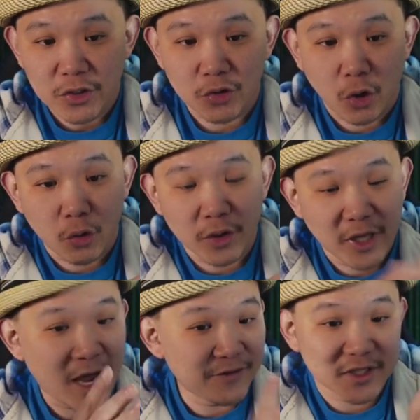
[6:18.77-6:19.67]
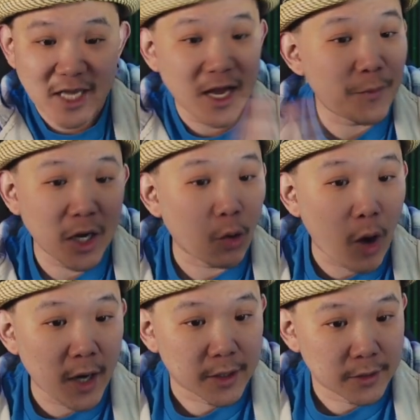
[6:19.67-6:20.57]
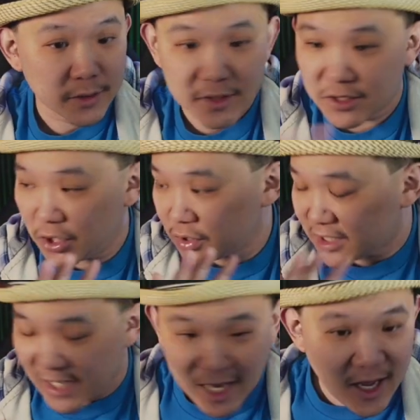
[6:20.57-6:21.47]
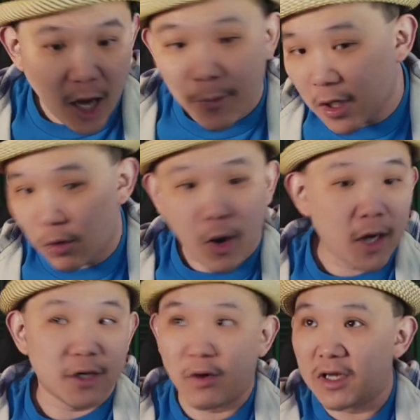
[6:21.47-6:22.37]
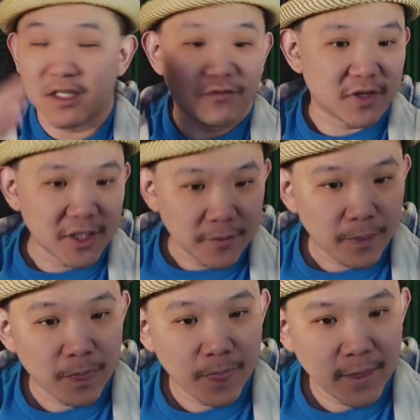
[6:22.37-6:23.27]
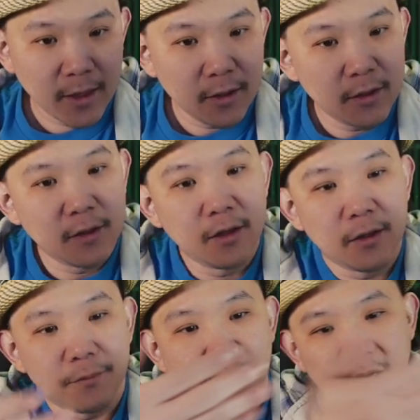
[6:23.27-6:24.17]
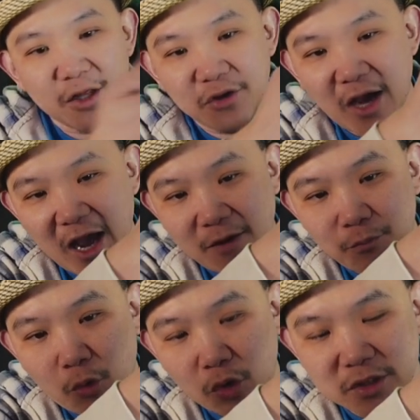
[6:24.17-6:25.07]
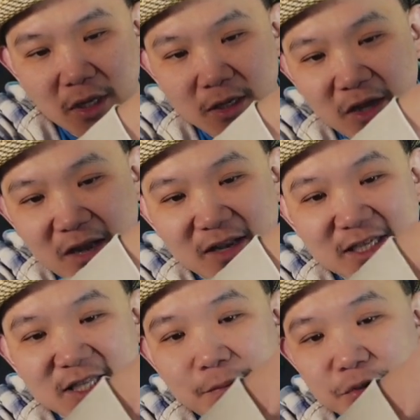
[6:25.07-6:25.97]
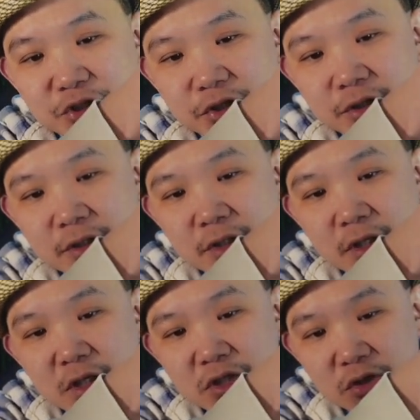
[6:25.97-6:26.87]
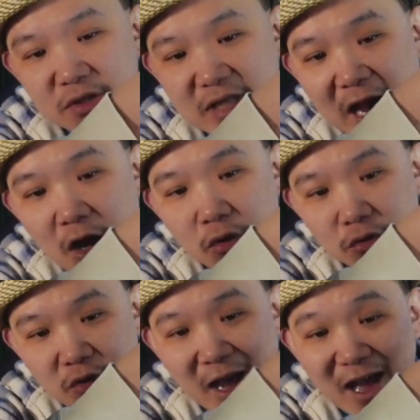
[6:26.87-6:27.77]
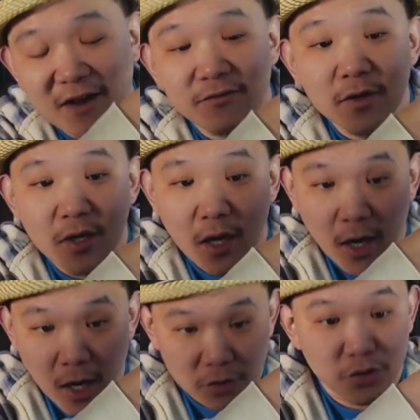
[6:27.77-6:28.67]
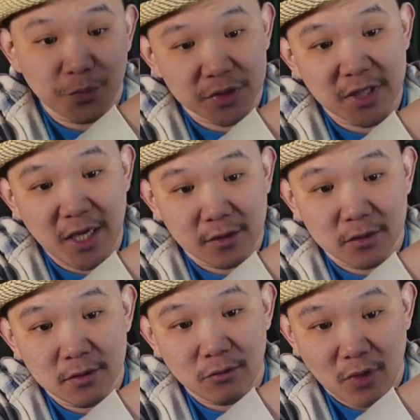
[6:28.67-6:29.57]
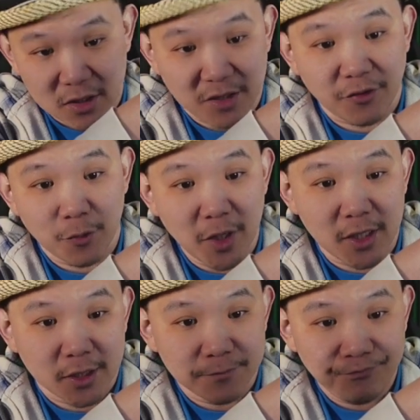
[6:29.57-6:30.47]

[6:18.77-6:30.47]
you, only, you have the same amount of water. It's still the same amount of water relatively, but you have more, uh, you have less temperature. So now you have 100% relative humidity.